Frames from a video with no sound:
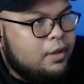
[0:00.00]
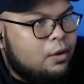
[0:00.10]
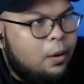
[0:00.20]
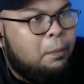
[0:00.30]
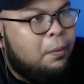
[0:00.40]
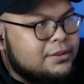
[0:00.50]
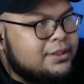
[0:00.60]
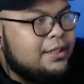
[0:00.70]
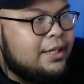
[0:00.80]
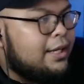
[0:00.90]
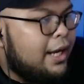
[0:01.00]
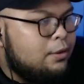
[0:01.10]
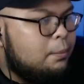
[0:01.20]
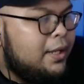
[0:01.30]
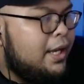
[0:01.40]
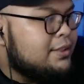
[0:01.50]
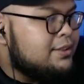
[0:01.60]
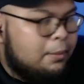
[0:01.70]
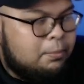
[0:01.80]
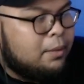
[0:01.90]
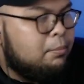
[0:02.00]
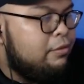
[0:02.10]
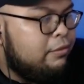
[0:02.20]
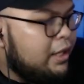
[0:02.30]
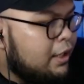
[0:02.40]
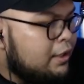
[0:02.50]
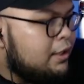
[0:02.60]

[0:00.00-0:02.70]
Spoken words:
opposing like Kaido players like Black Maria,